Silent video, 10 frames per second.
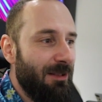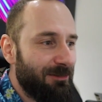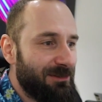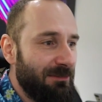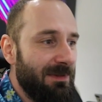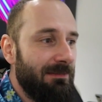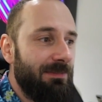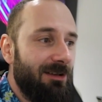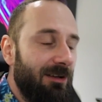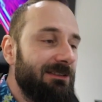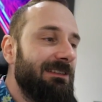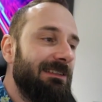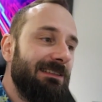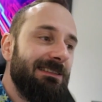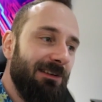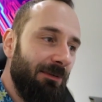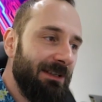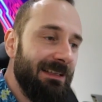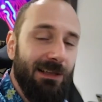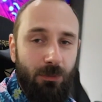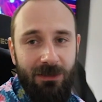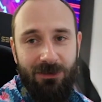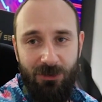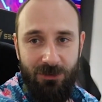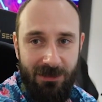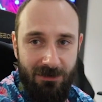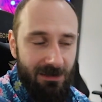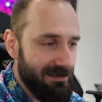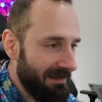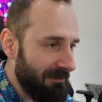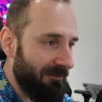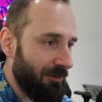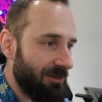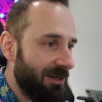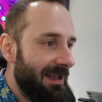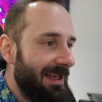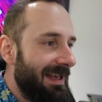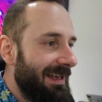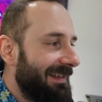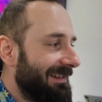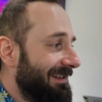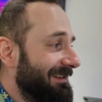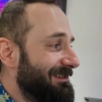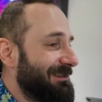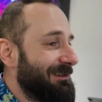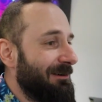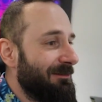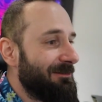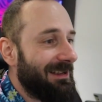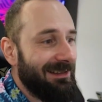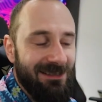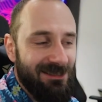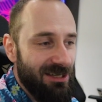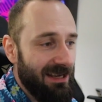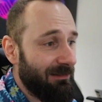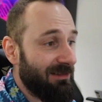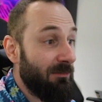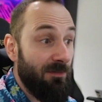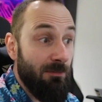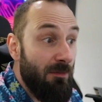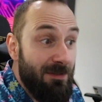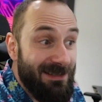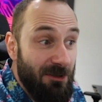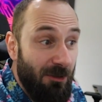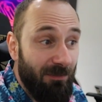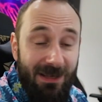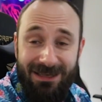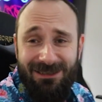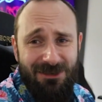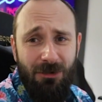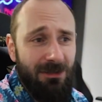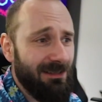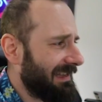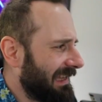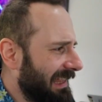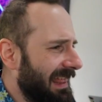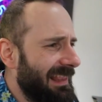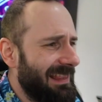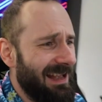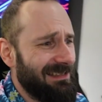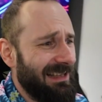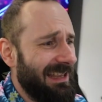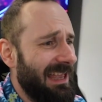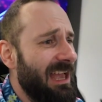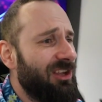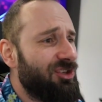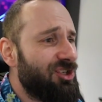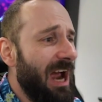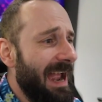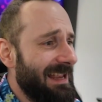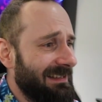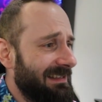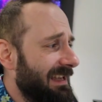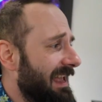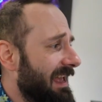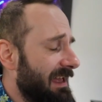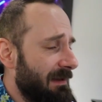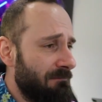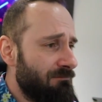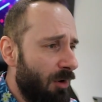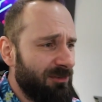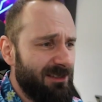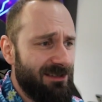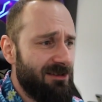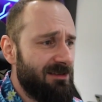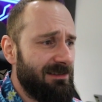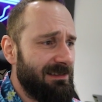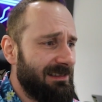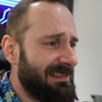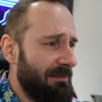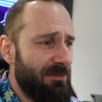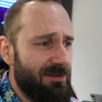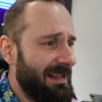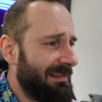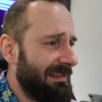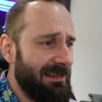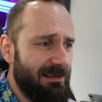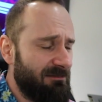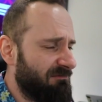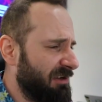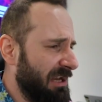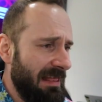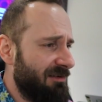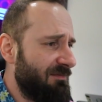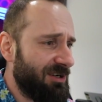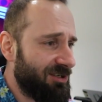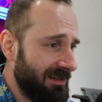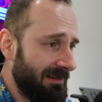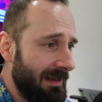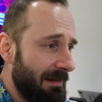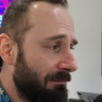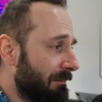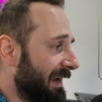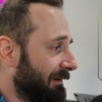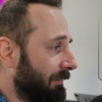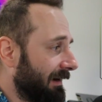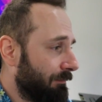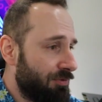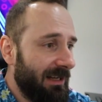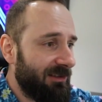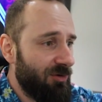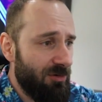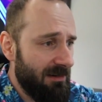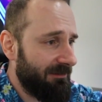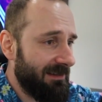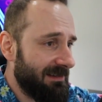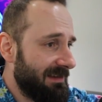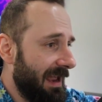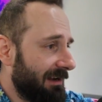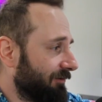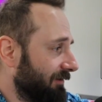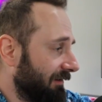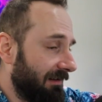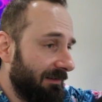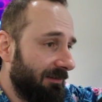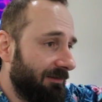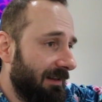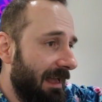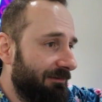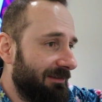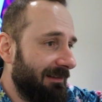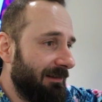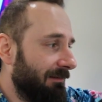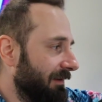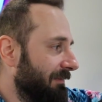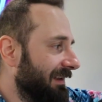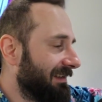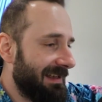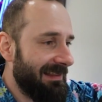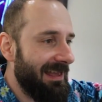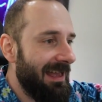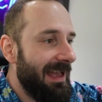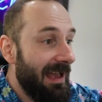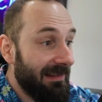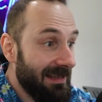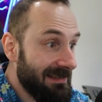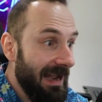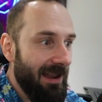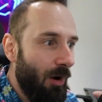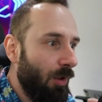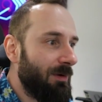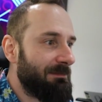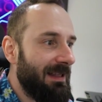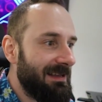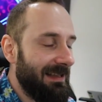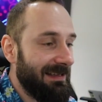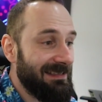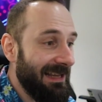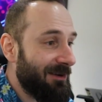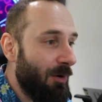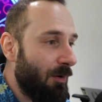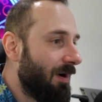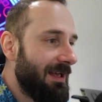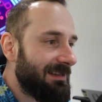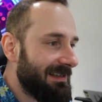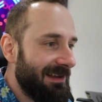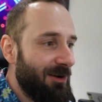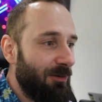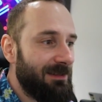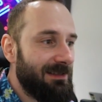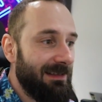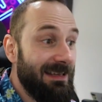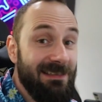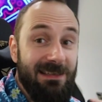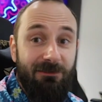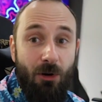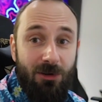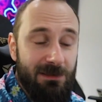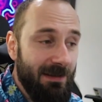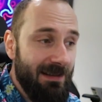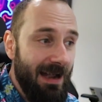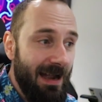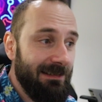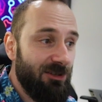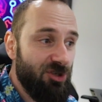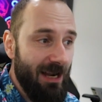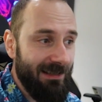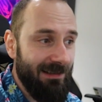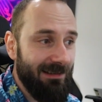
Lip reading: to me because this is something that we do here at Cyberforge. So you can just check out the movie. Movie is cool. It's cool. It has like giant monster cybernetic killer machine made by Brad Dourif. This is the actor on the left, the biggest head. This guy always plays like psychos. He's the voice behind the Chucky,